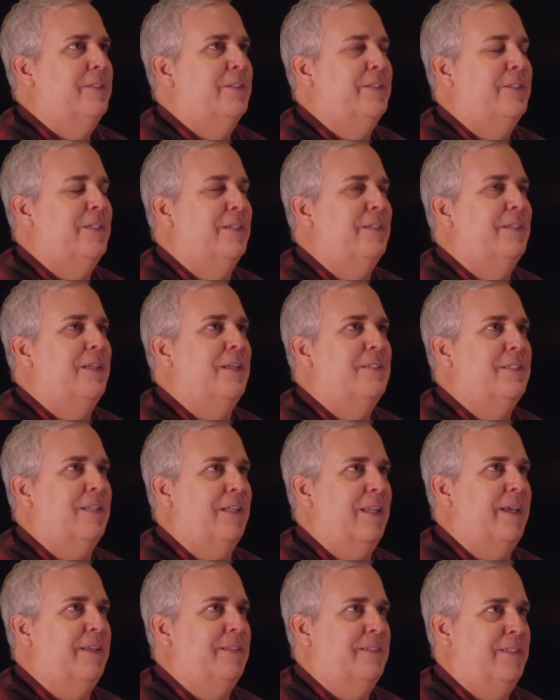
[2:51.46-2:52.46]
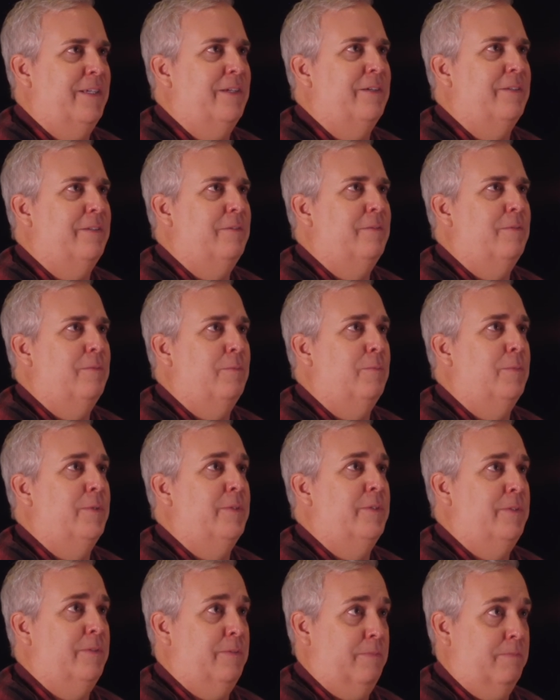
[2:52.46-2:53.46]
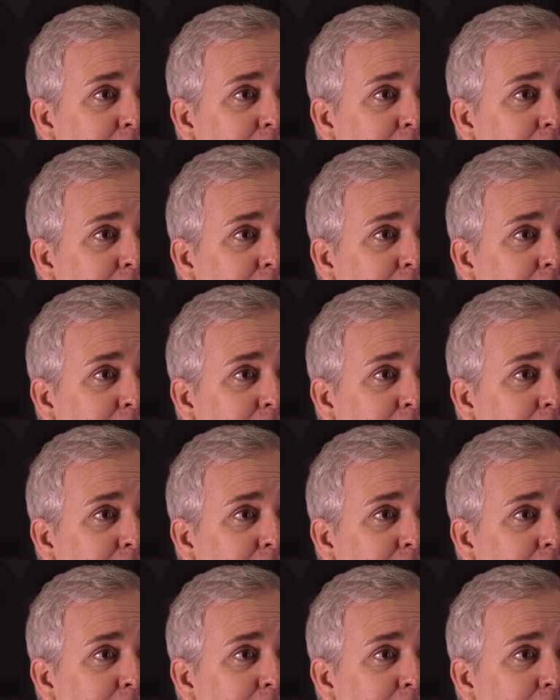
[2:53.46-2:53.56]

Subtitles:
Just a slight tilt was